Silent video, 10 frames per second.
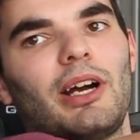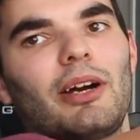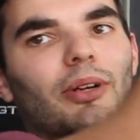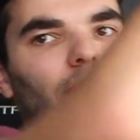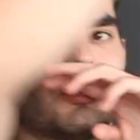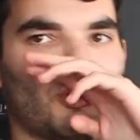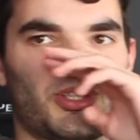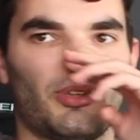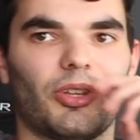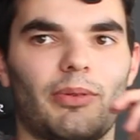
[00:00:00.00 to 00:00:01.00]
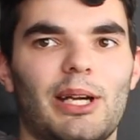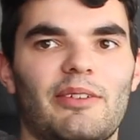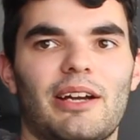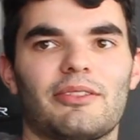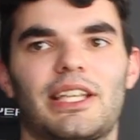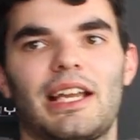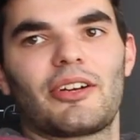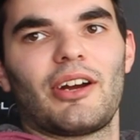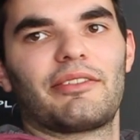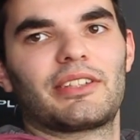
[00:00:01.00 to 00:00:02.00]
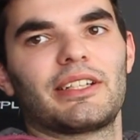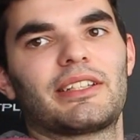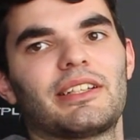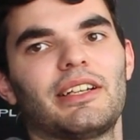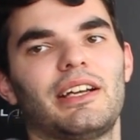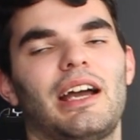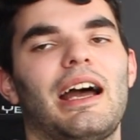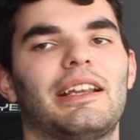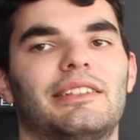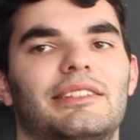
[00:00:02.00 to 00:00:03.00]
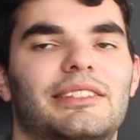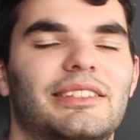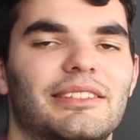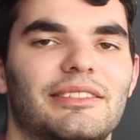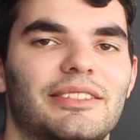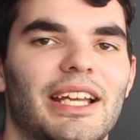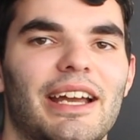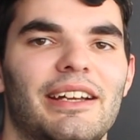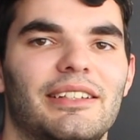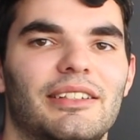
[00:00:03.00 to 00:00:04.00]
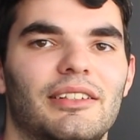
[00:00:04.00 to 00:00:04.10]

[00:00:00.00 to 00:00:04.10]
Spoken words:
Well, brought it all the way around, telegraphed it, and yeah,